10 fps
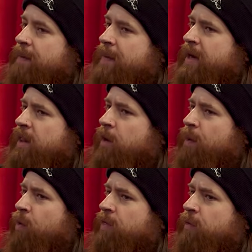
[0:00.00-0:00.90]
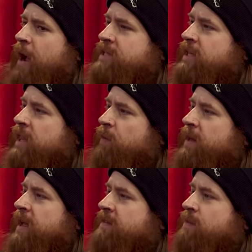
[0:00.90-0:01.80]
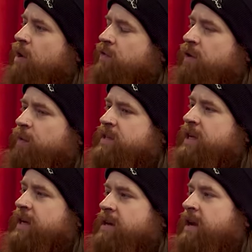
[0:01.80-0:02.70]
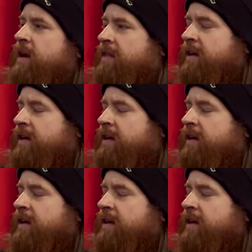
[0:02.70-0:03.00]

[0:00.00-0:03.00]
made it a little bit more thrashy, a little bit less emotional, which they didn't. And I